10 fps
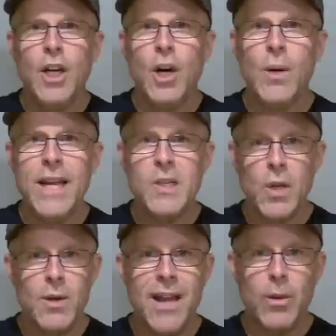Okay,
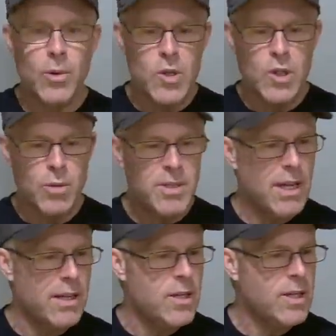so now that we're zoomed
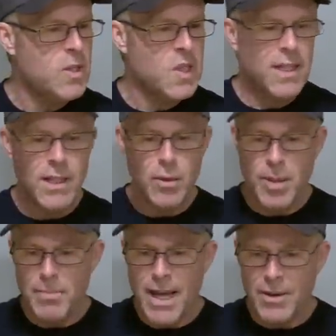in, you can see a little
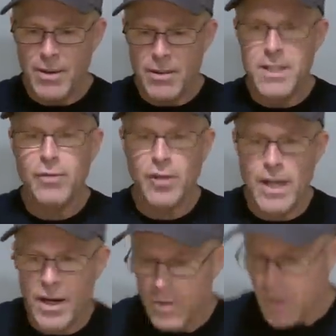bit better the different
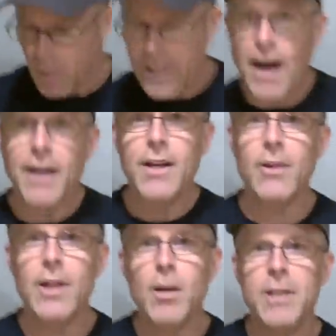arrows that we got
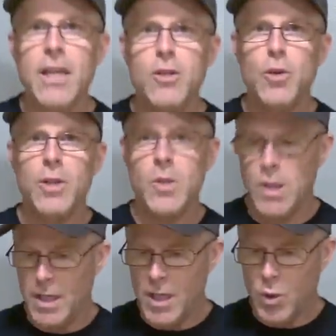here, and I'll be
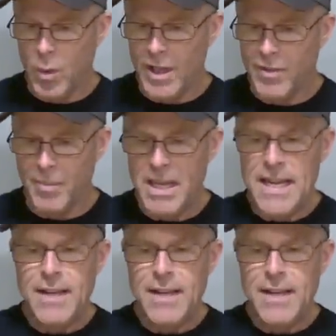introducing each one of them.